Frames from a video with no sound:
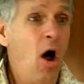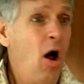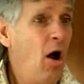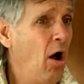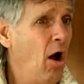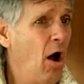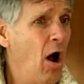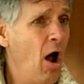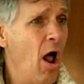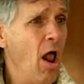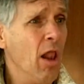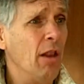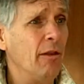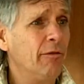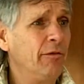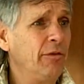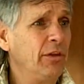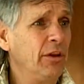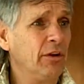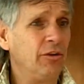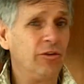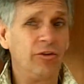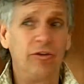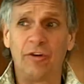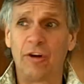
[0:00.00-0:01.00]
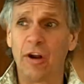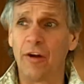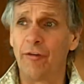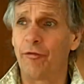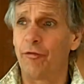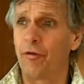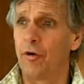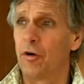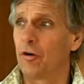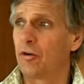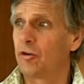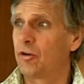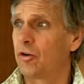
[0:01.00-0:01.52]
all of these
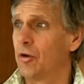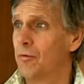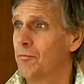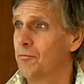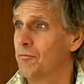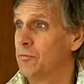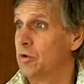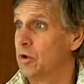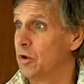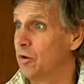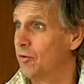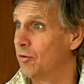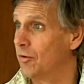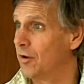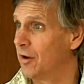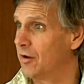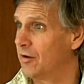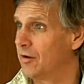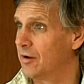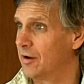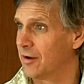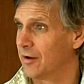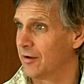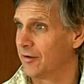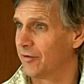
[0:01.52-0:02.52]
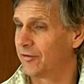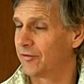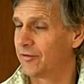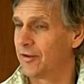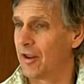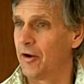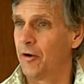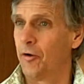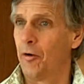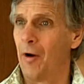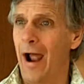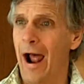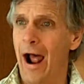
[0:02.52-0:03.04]
different communities
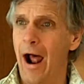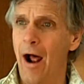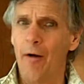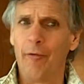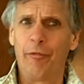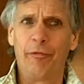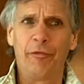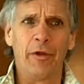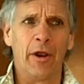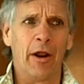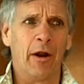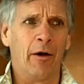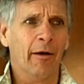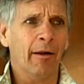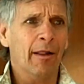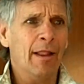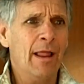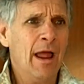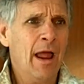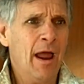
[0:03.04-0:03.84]
that are out there.